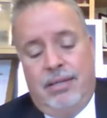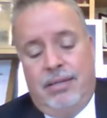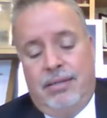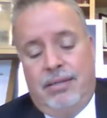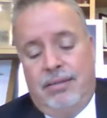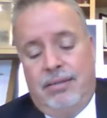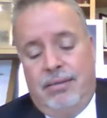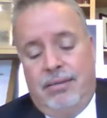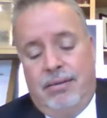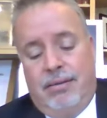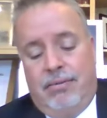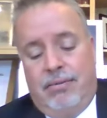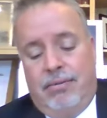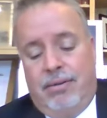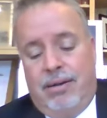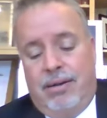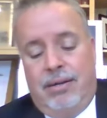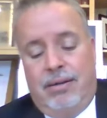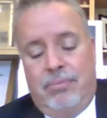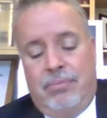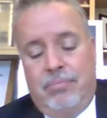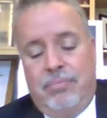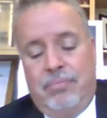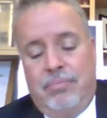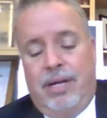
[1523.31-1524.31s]
You know,
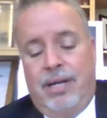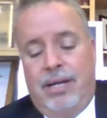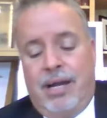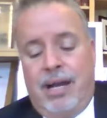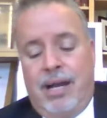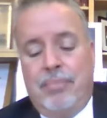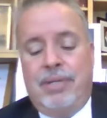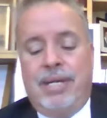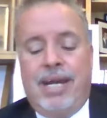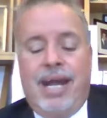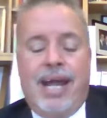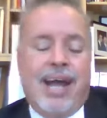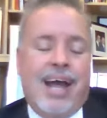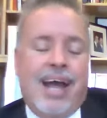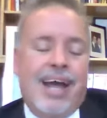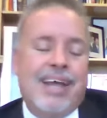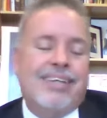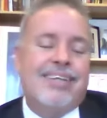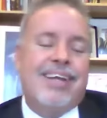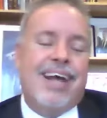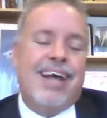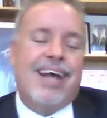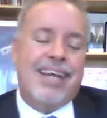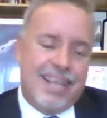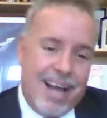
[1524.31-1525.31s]

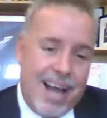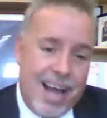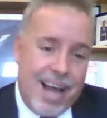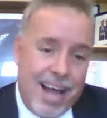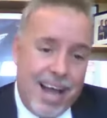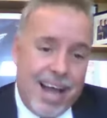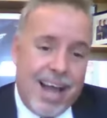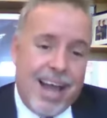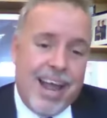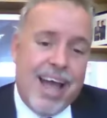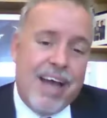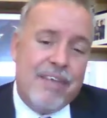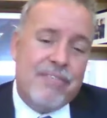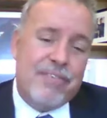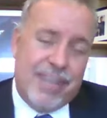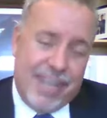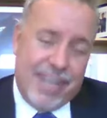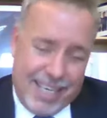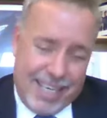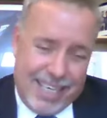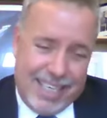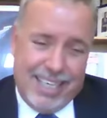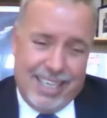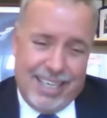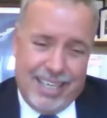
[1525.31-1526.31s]
I have an
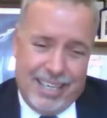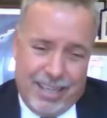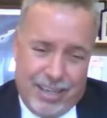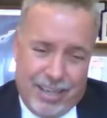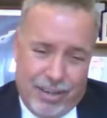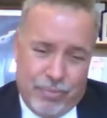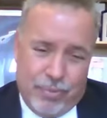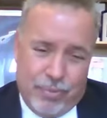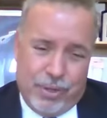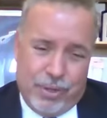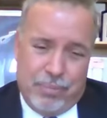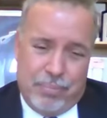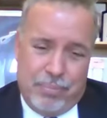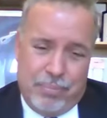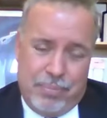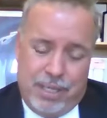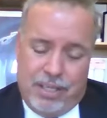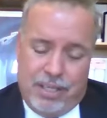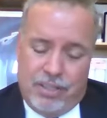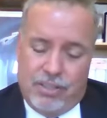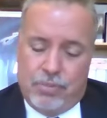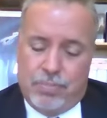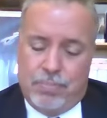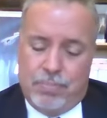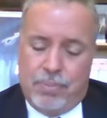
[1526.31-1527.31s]
idea of what it
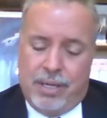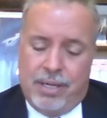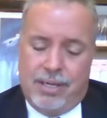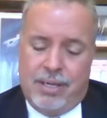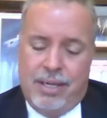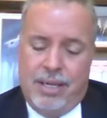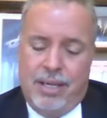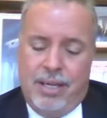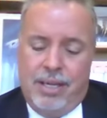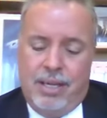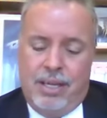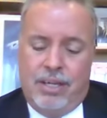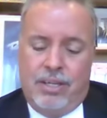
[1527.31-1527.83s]
means, but